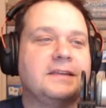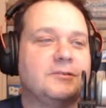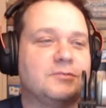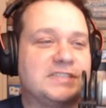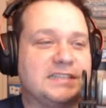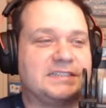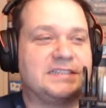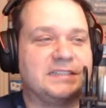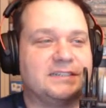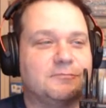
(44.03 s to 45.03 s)
We'll stick
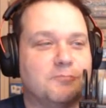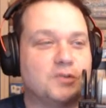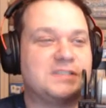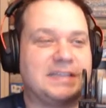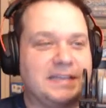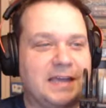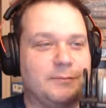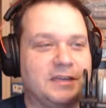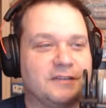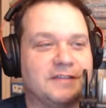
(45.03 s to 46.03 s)
to mostly
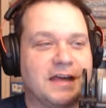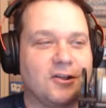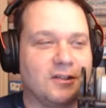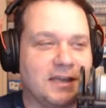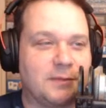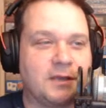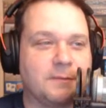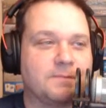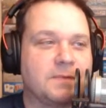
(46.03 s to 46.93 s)
gaming, if not all gaming.